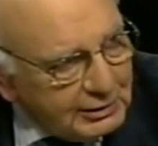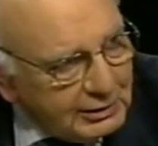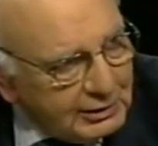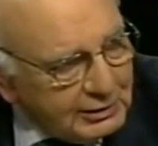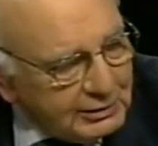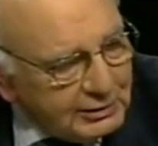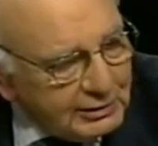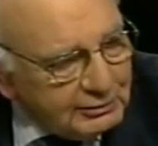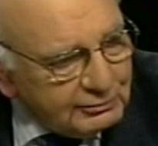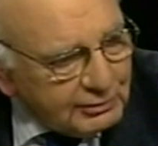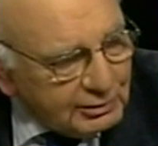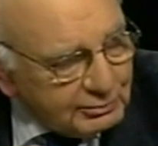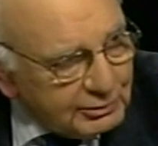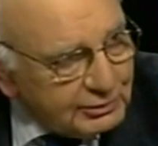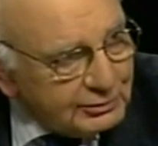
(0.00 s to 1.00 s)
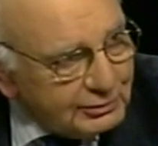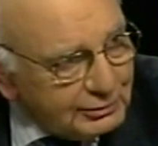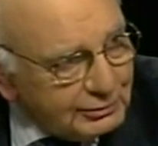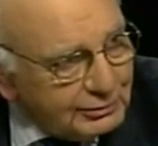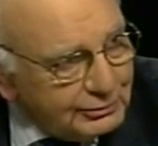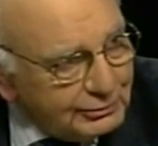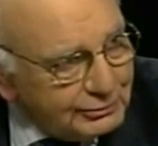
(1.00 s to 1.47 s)
And they've come to the
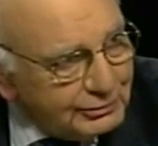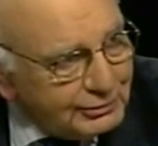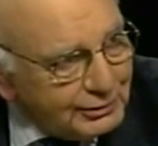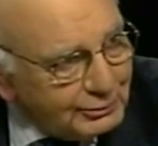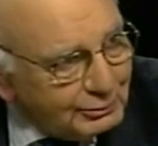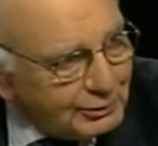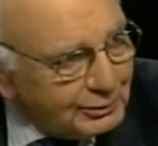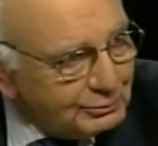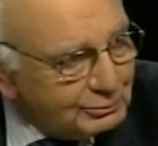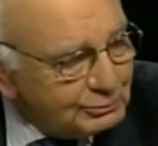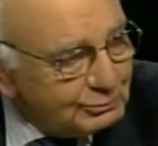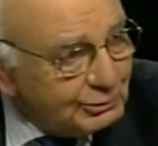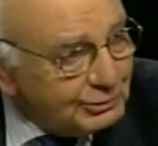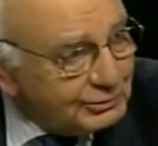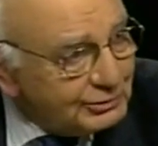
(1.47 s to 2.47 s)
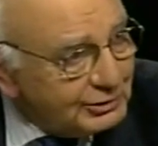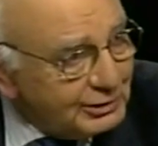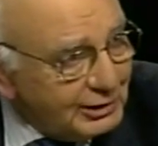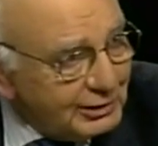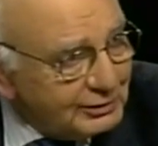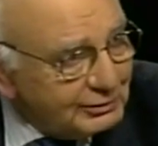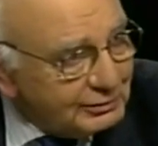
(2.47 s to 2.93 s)
conclusion they want to work
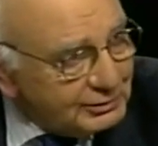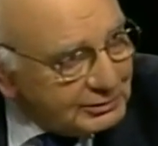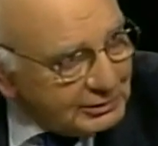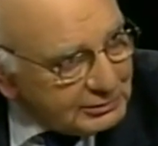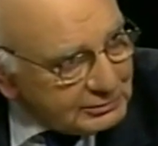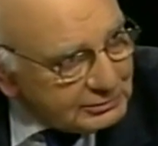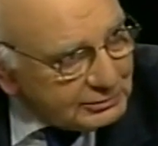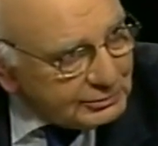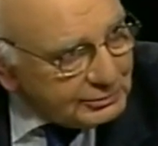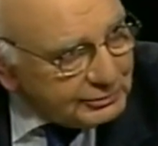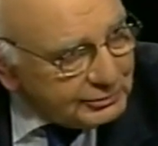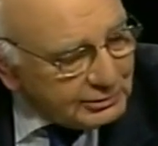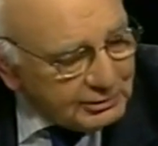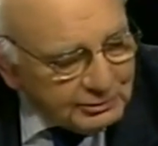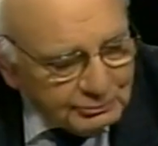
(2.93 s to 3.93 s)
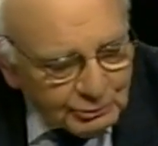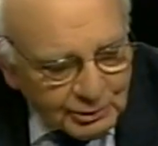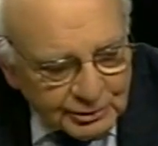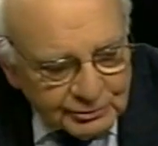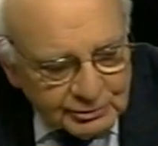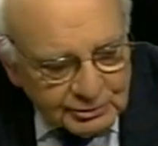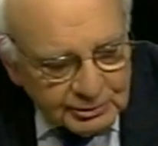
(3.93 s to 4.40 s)
together. And of course, they're in
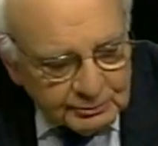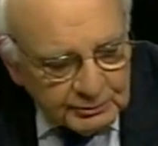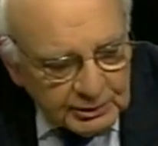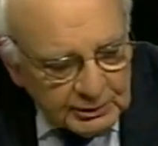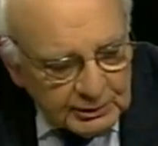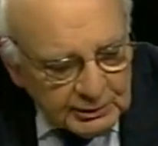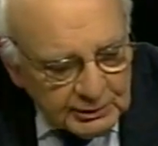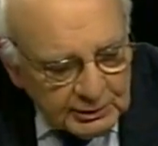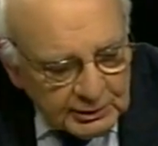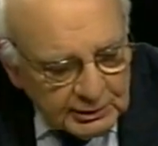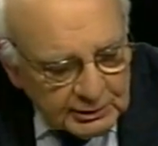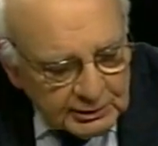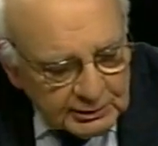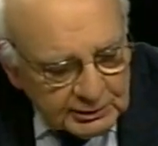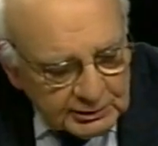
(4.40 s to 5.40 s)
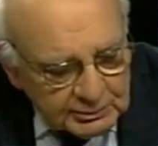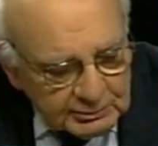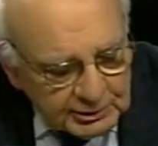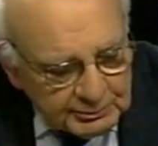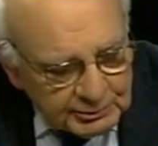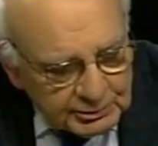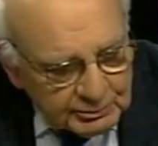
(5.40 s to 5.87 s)
Washington. And I think
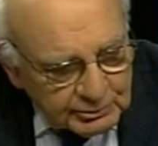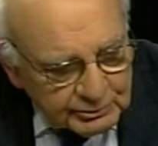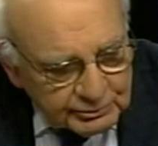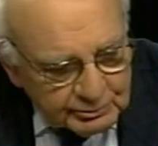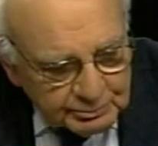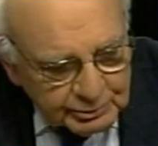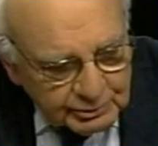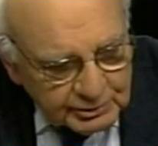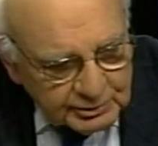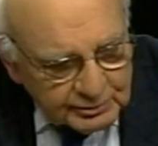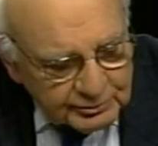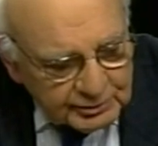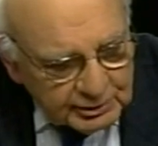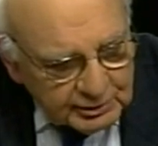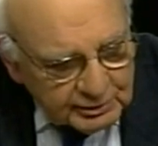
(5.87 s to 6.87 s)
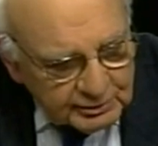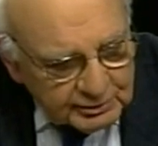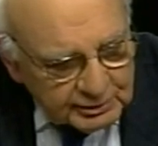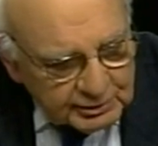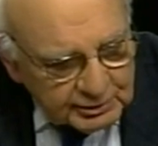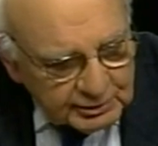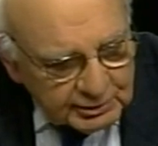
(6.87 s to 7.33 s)
maybe the most important single
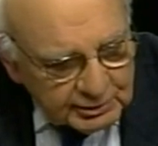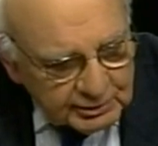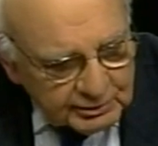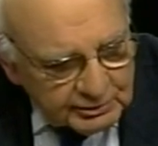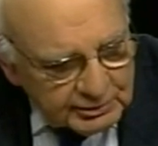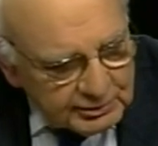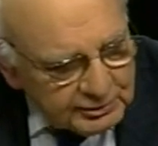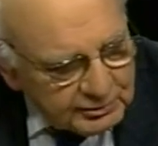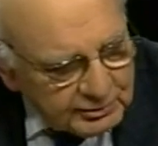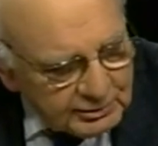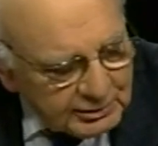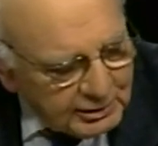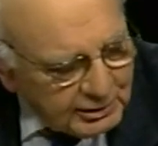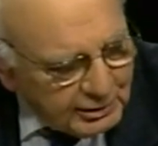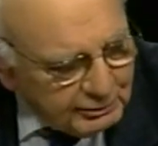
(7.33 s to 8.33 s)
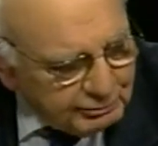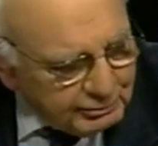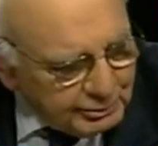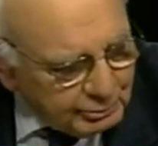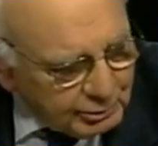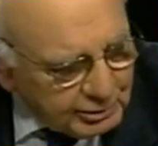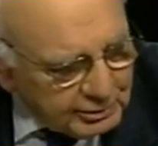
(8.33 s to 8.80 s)
thing there is
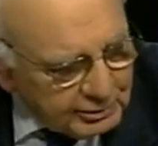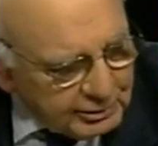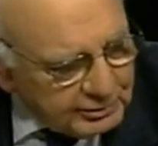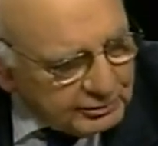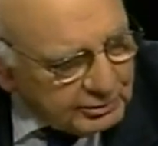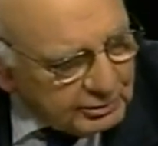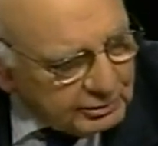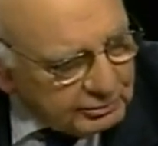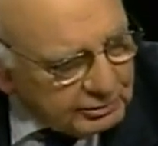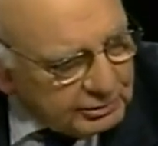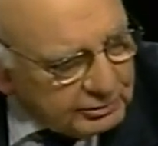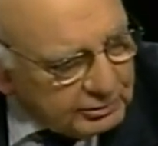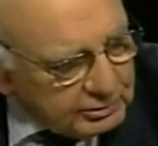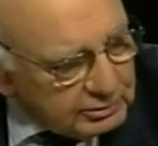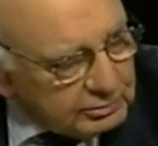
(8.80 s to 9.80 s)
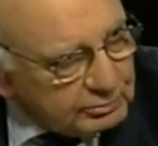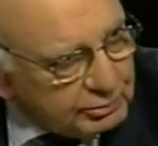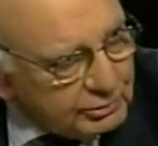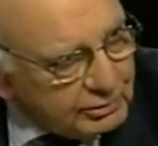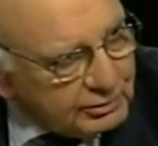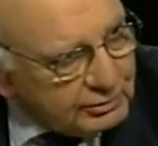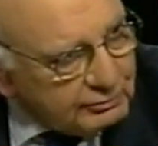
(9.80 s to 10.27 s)
every one of these countries, these
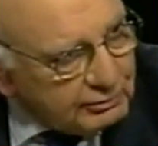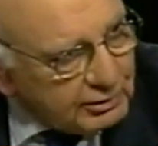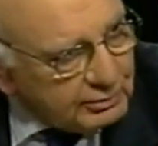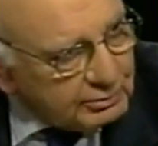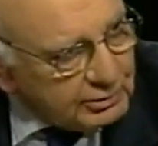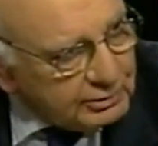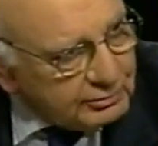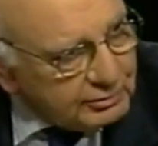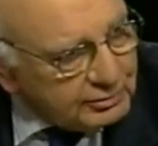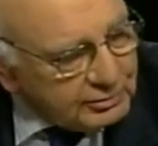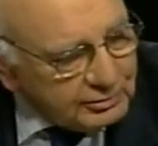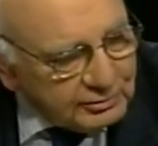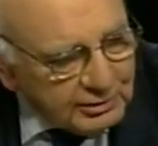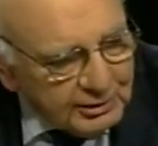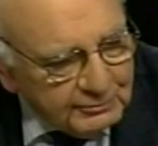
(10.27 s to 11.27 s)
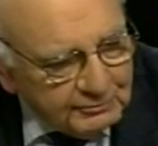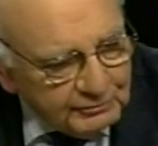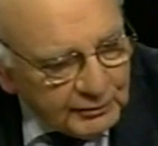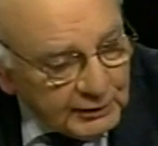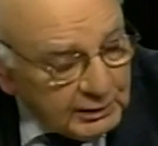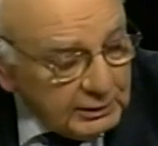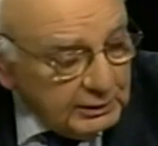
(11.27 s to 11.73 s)
important developed countries, have said,
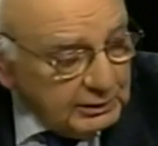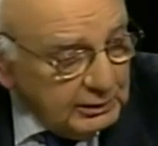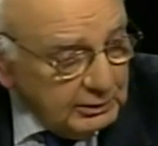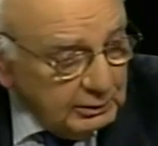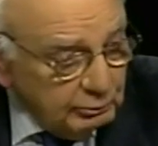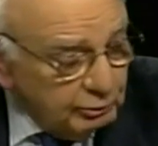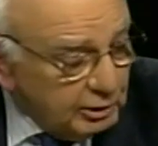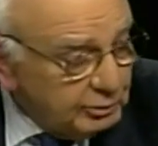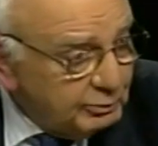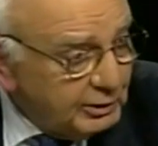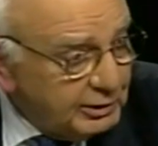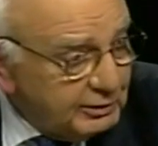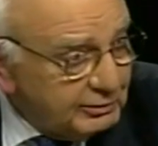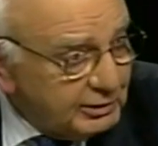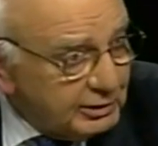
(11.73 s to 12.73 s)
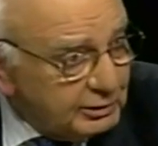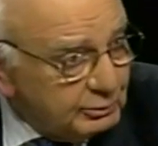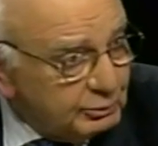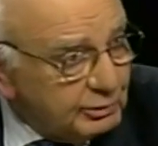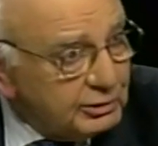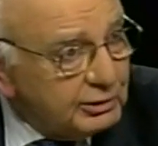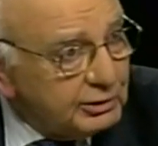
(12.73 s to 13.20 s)
one way or another,
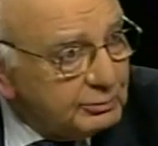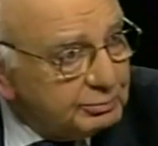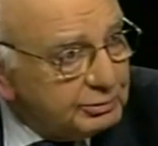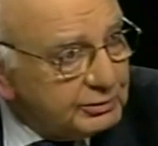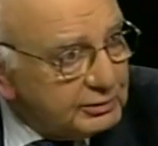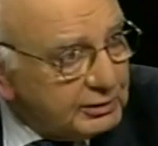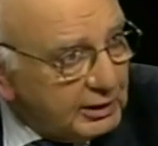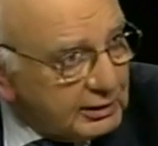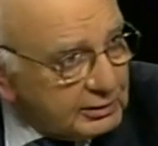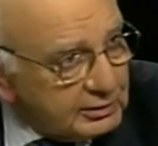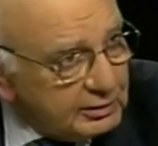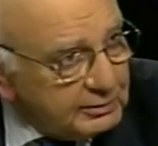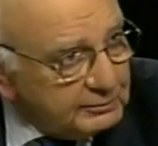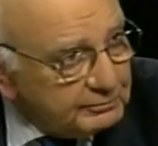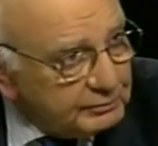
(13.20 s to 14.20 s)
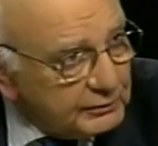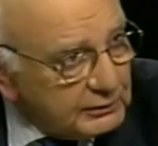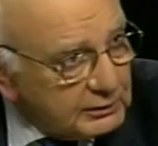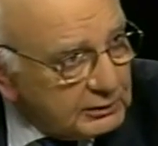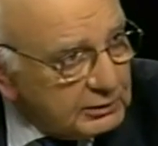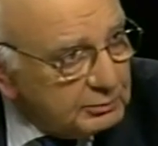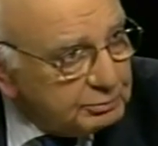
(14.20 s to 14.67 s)
we're going to protect
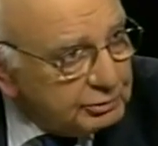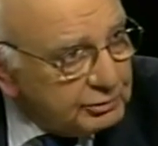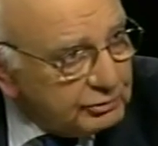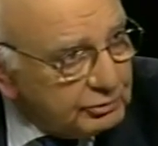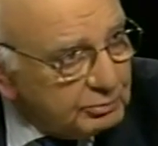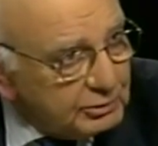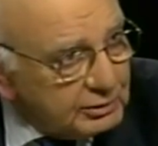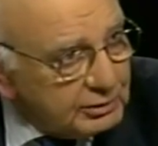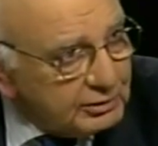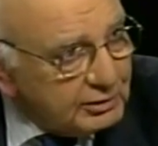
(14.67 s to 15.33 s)
the principal